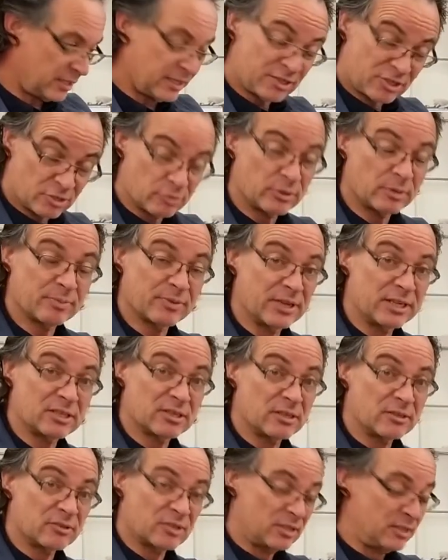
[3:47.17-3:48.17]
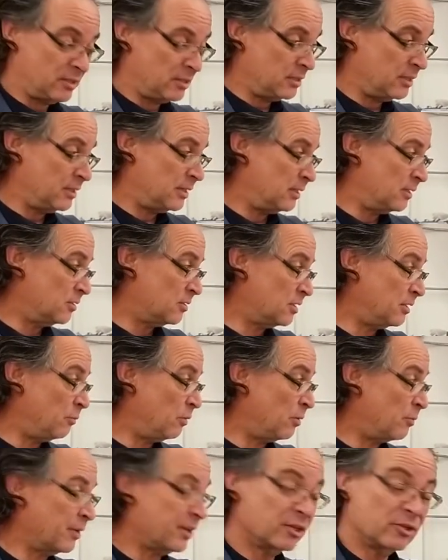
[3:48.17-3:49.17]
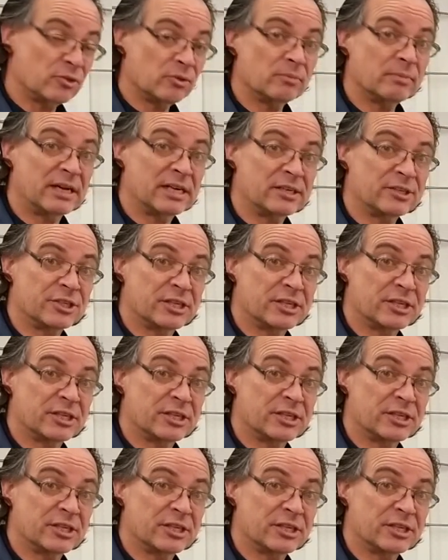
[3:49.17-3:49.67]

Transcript: is to replace those and uh, see what we can do about